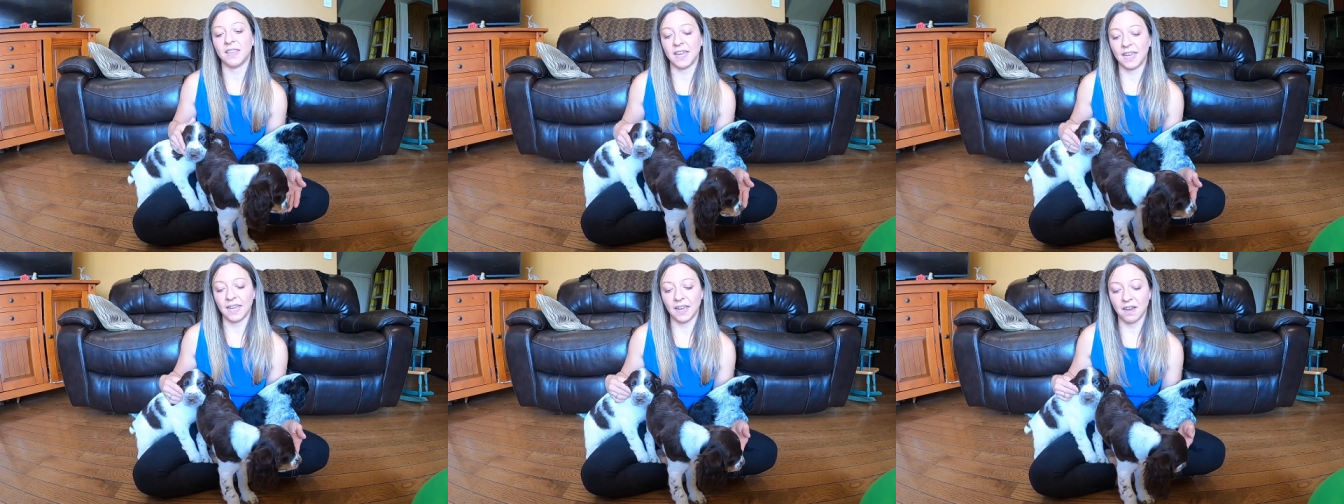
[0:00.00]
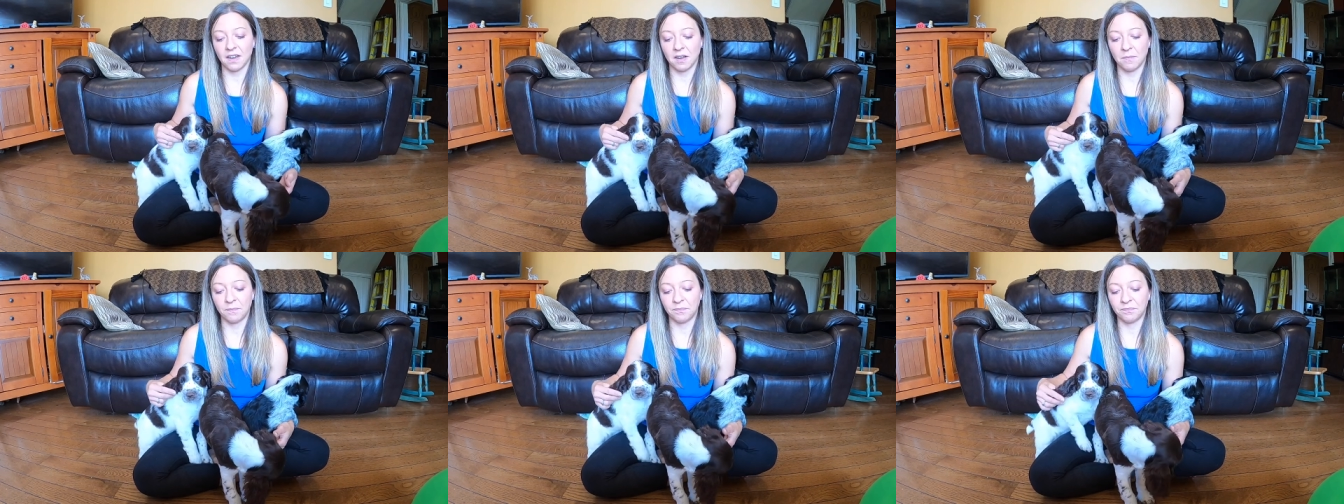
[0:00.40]
They,
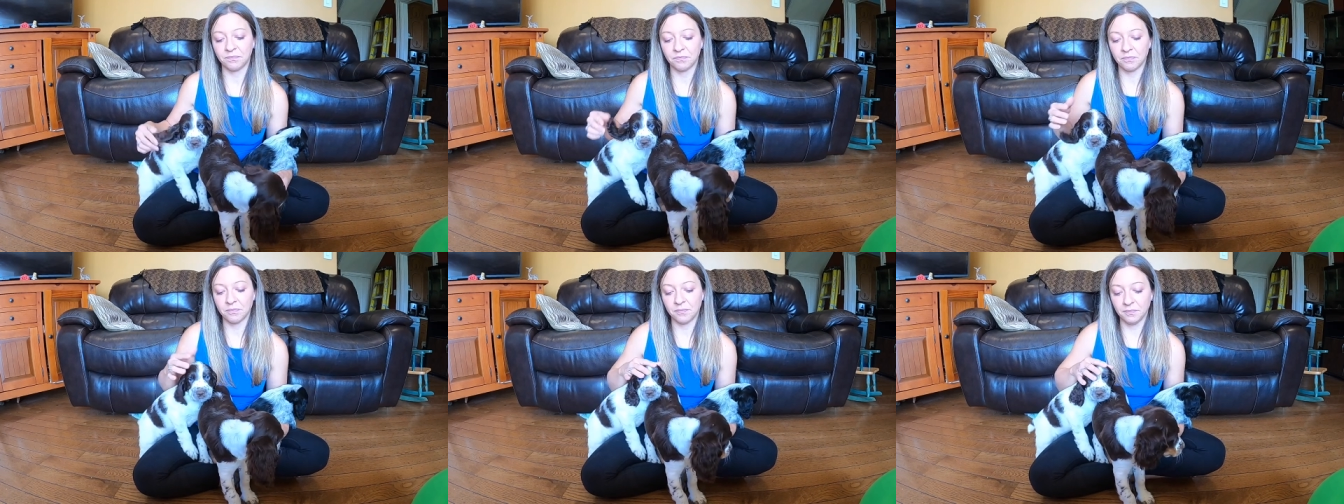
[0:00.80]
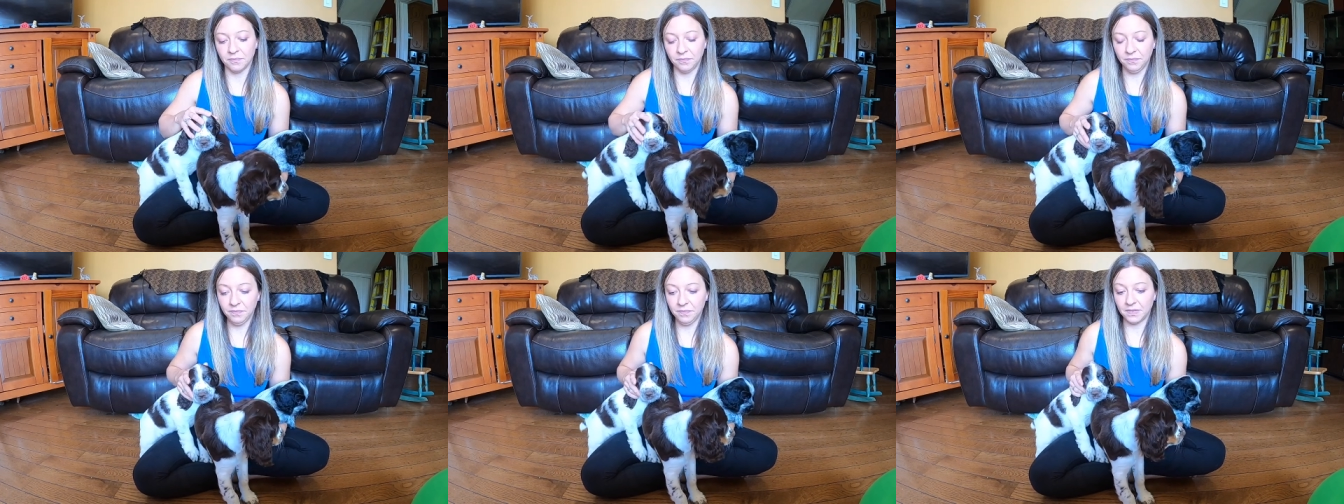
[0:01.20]
um,
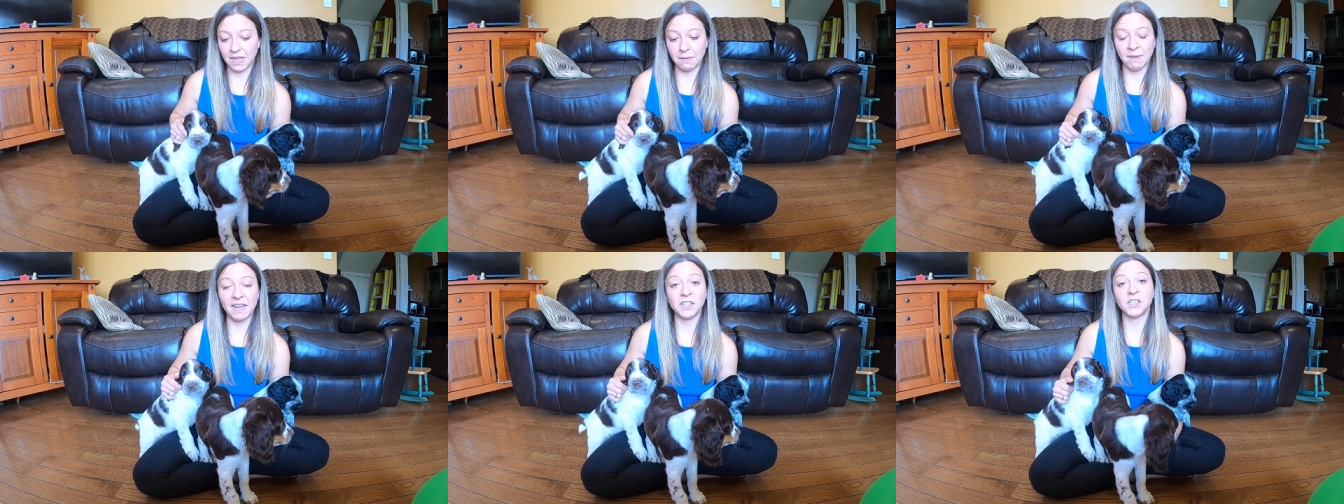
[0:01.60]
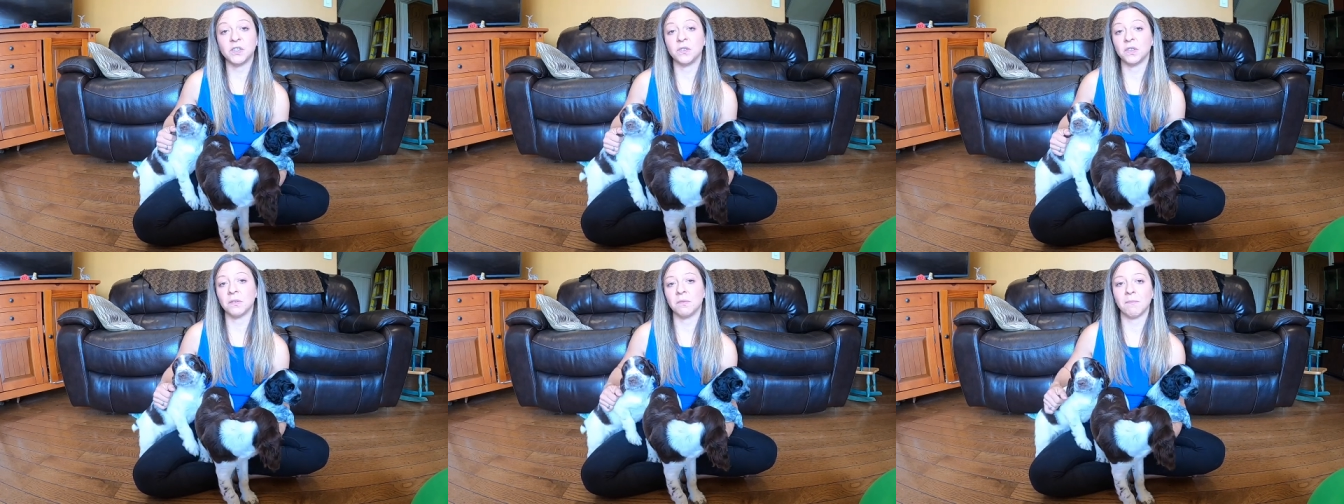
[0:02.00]
they might
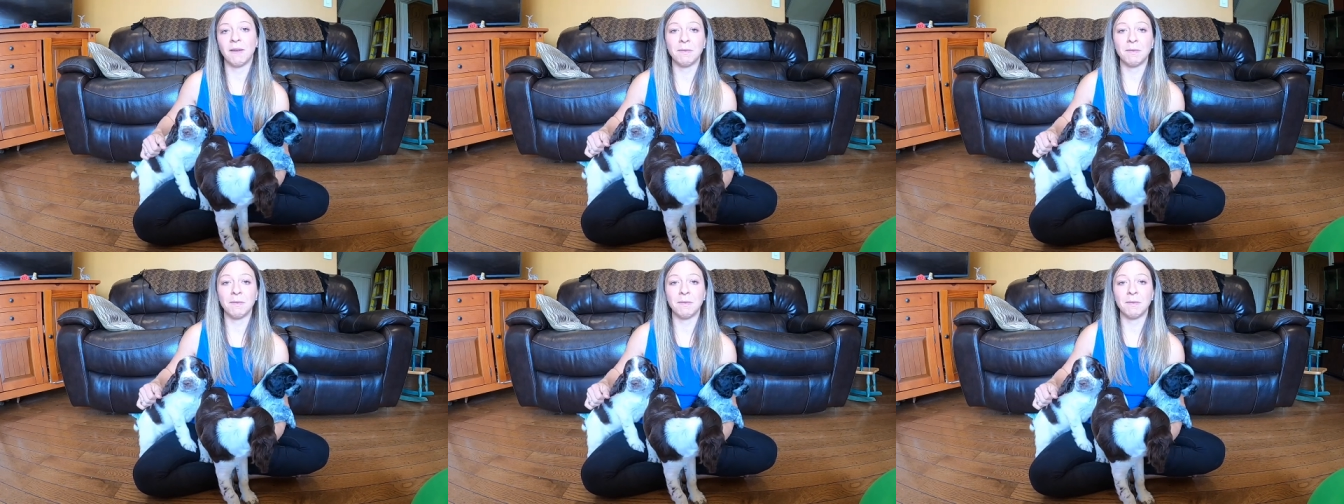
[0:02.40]
chew them,